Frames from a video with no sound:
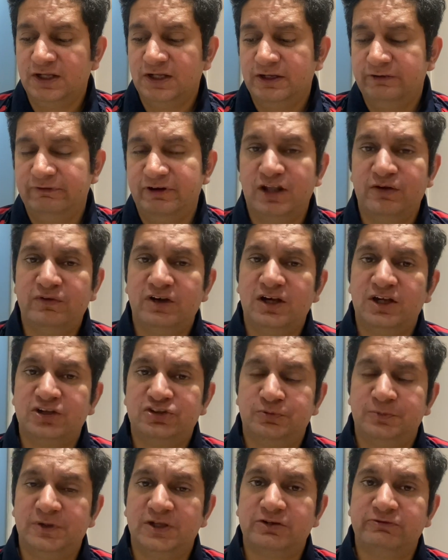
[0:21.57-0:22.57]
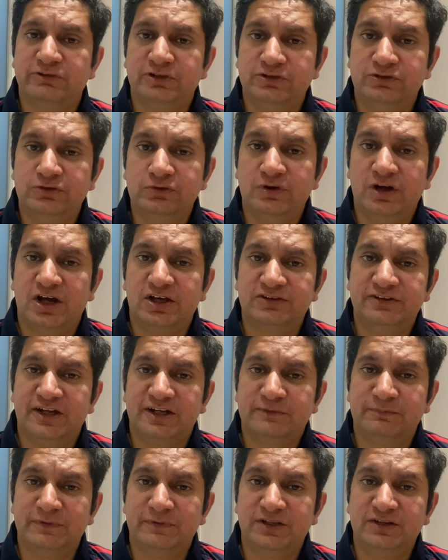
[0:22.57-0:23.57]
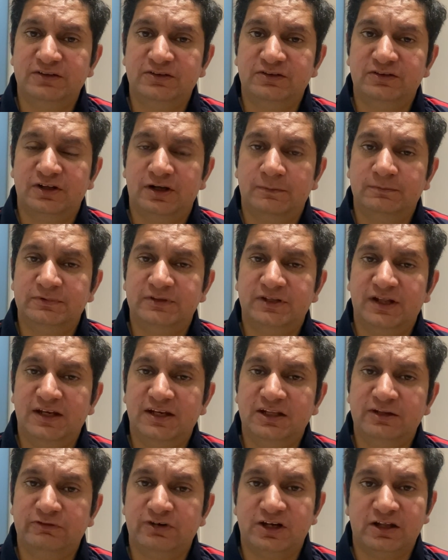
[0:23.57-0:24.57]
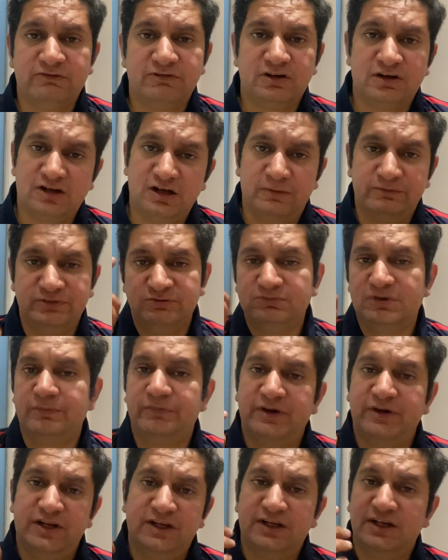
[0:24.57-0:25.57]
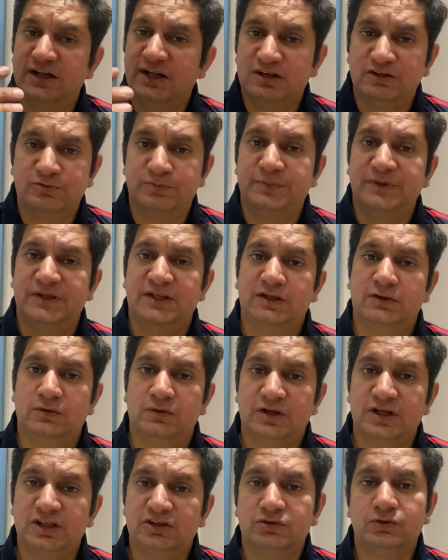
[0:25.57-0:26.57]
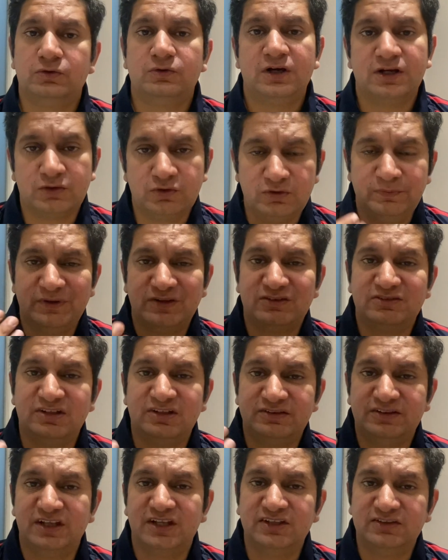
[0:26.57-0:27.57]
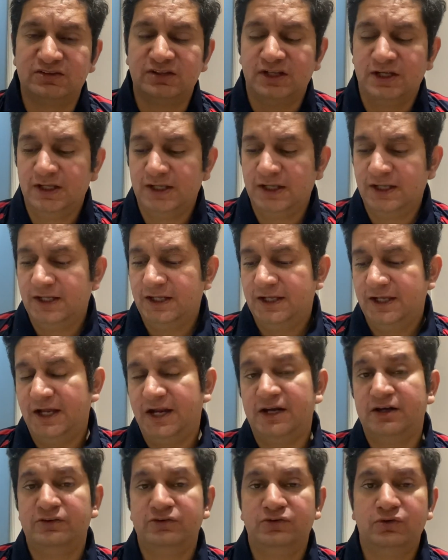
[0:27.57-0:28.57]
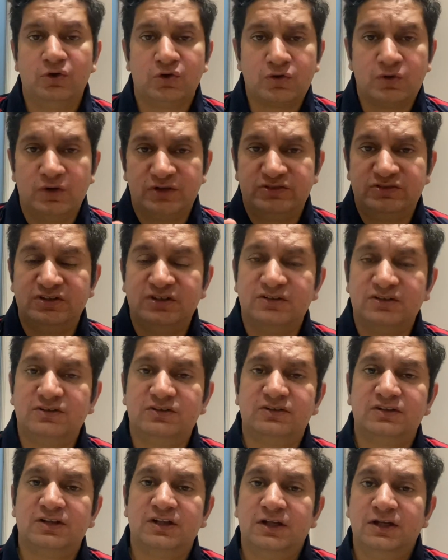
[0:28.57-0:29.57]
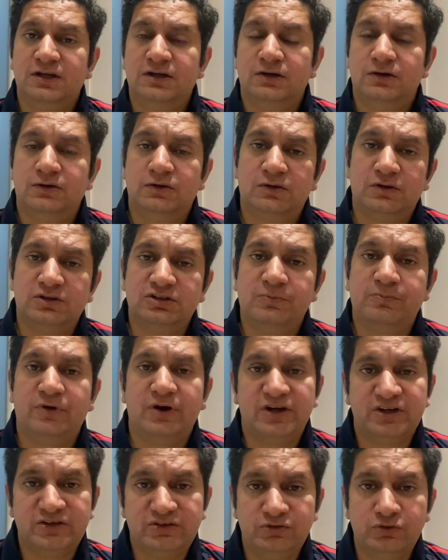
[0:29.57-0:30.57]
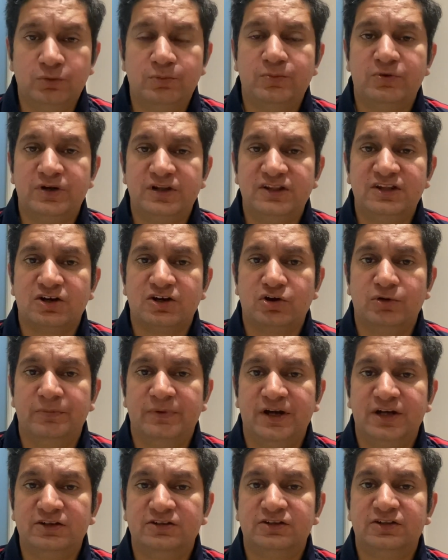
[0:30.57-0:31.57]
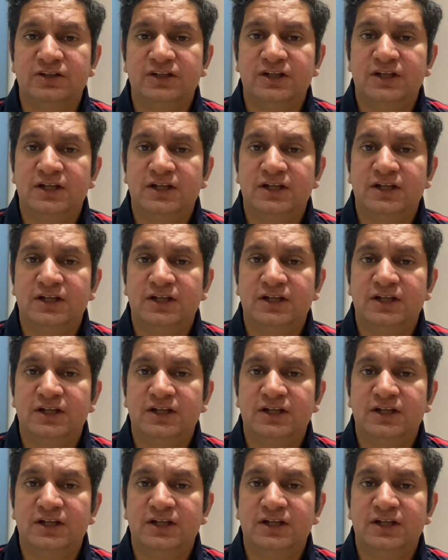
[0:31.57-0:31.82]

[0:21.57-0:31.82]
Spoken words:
whenever I speak with you guys, that means I'm telling whatever comes in my brain and I'll speak, okay? So I could miss the things, and your questions or the points you put in the comments,